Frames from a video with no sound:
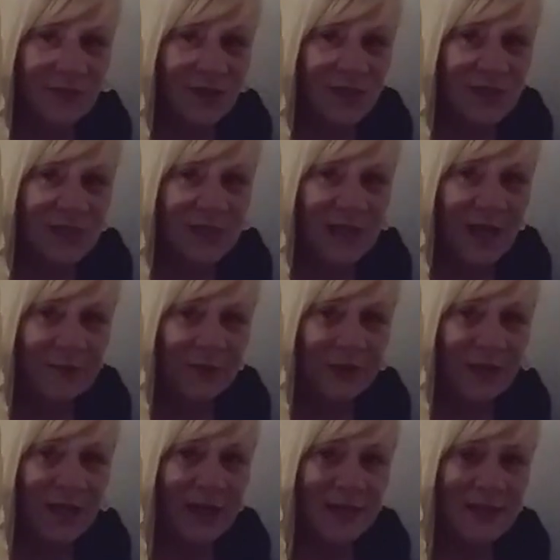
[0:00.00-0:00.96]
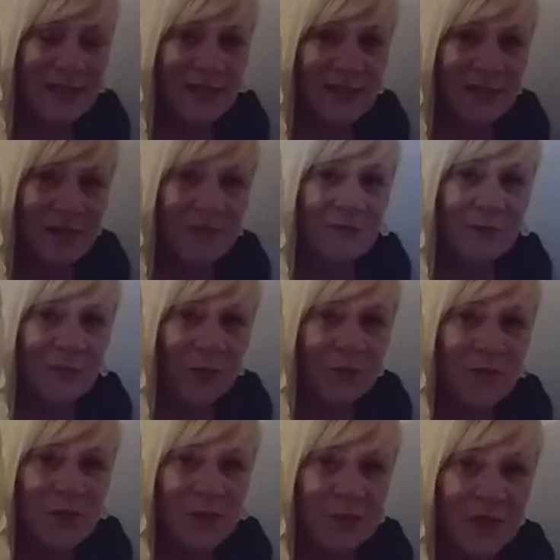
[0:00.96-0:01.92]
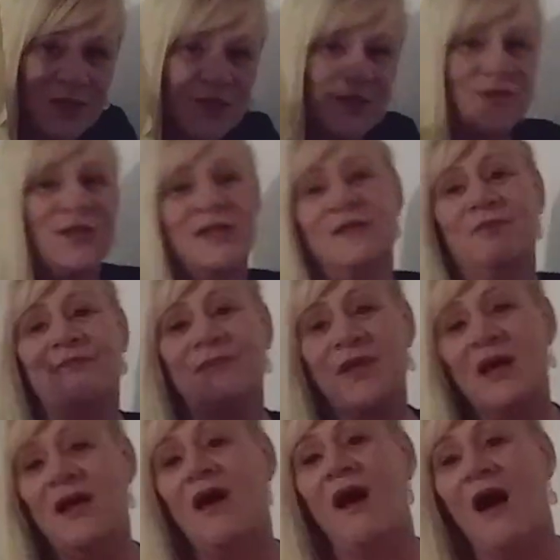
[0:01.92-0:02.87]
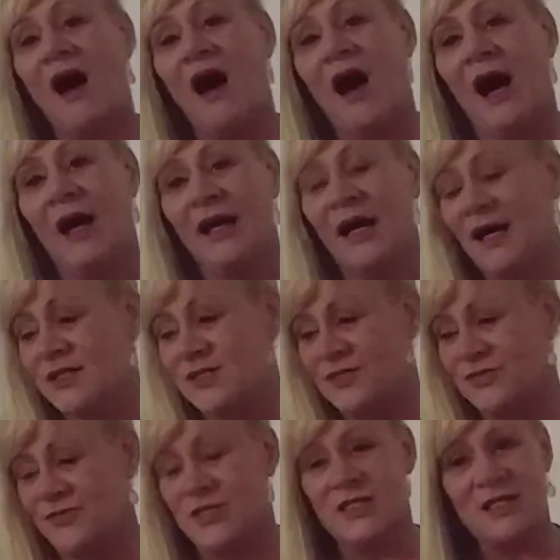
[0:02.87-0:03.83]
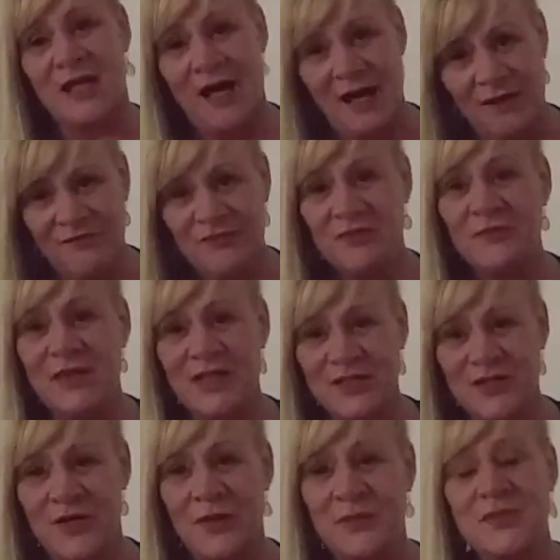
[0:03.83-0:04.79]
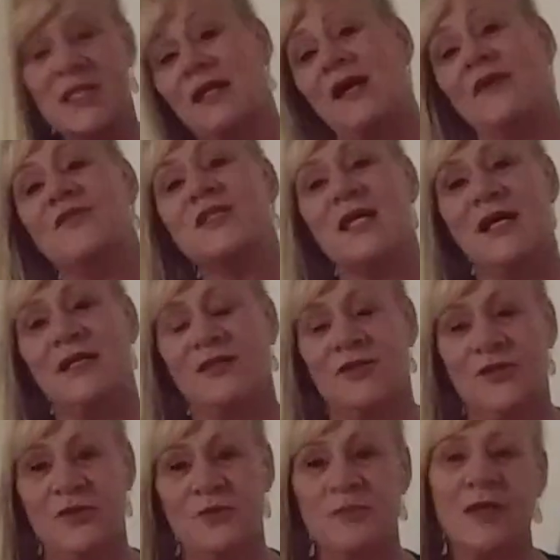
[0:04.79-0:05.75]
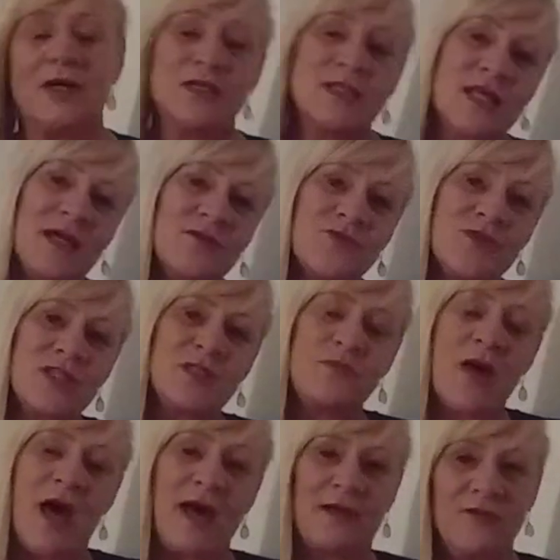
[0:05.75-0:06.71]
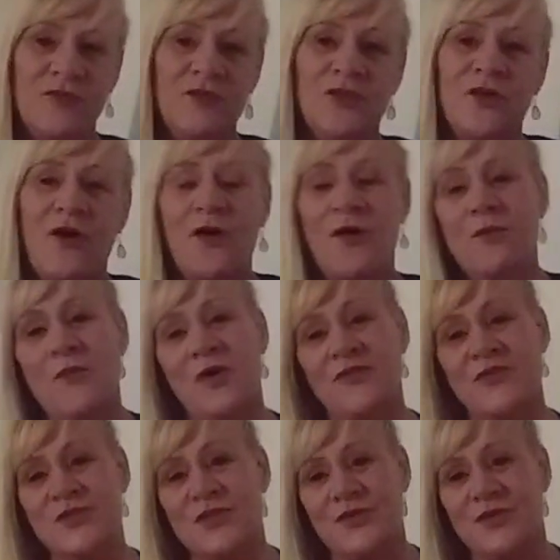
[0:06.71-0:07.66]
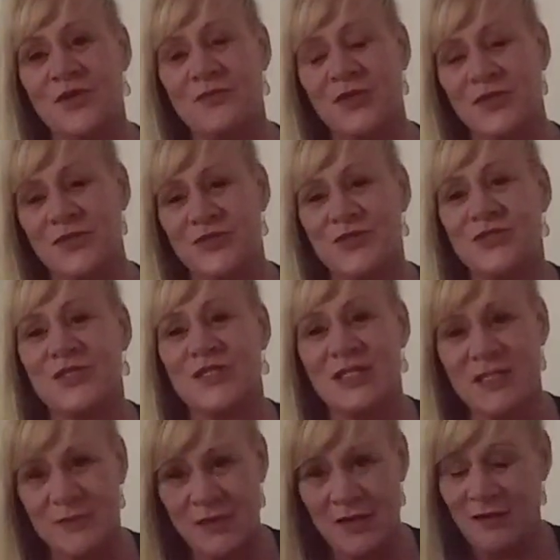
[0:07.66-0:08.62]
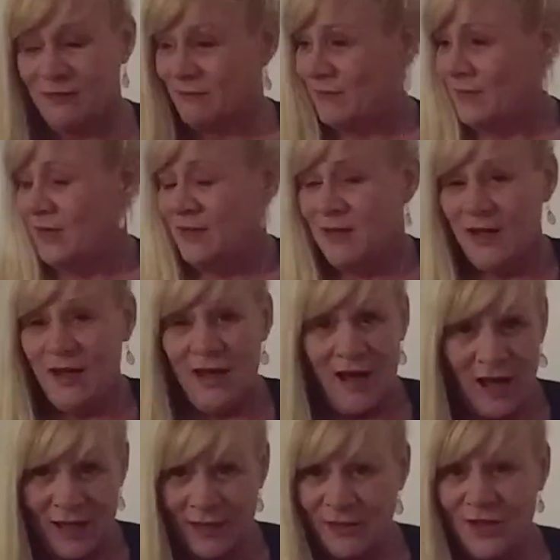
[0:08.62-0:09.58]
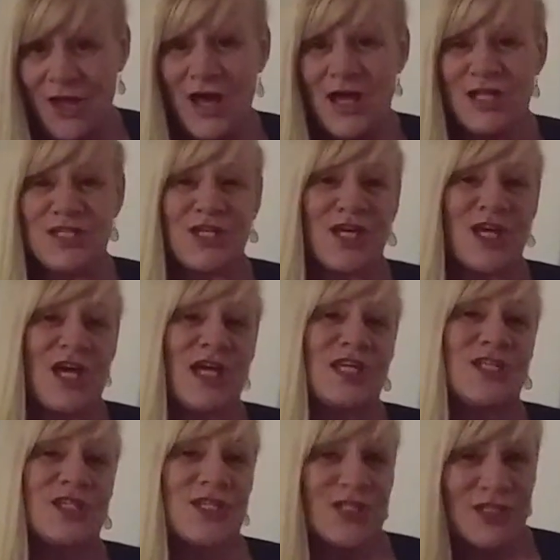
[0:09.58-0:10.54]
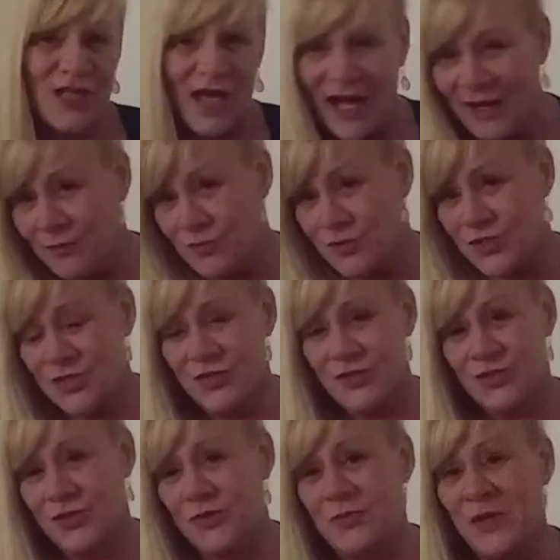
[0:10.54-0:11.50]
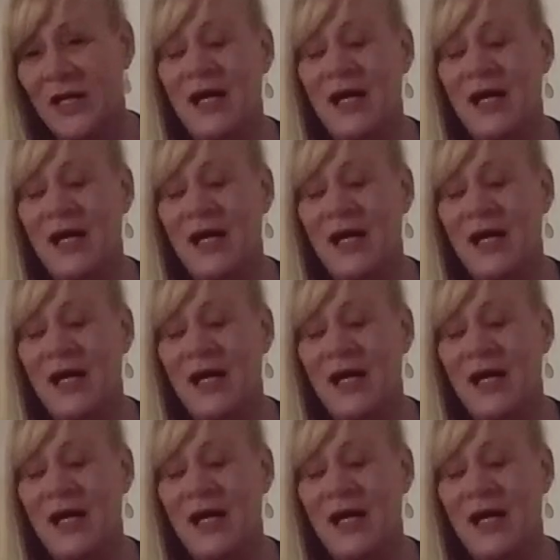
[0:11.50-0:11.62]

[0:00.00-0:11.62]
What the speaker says: stabbing case, mum's misery. I had to resign from my jobs. I never said who, because I had respect for the Home Office and Criminal Justice and Adult Education Council, Torquay